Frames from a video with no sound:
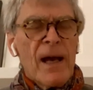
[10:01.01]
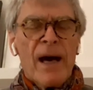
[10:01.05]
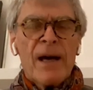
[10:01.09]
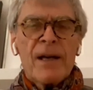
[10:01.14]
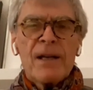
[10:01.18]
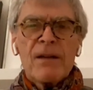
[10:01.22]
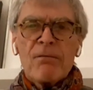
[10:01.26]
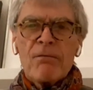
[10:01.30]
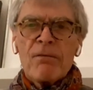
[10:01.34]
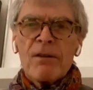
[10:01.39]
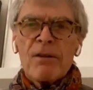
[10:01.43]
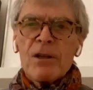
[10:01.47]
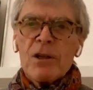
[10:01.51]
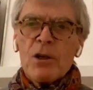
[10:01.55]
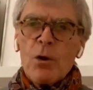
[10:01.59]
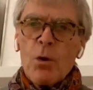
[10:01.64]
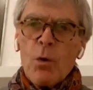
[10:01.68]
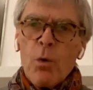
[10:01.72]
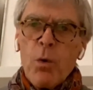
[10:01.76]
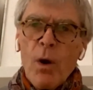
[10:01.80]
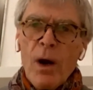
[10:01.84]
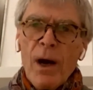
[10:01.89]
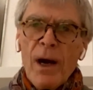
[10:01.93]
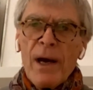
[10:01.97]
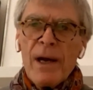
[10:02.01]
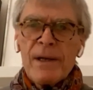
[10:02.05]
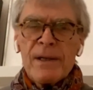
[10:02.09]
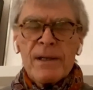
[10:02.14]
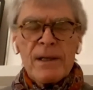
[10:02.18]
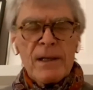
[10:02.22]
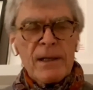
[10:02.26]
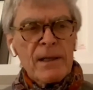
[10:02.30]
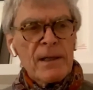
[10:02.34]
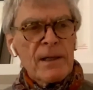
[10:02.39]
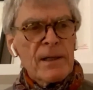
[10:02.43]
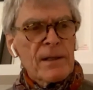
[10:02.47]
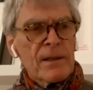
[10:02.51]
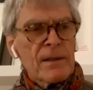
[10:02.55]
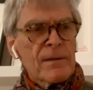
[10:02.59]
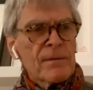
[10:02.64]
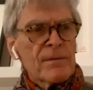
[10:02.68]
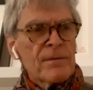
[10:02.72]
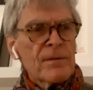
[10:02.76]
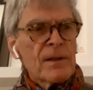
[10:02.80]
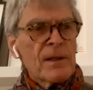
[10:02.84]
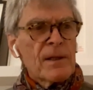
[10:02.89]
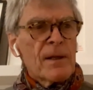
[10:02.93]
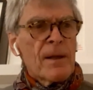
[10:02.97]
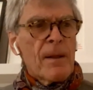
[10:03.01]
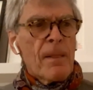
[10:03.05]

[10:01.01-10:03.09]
And it required a kind of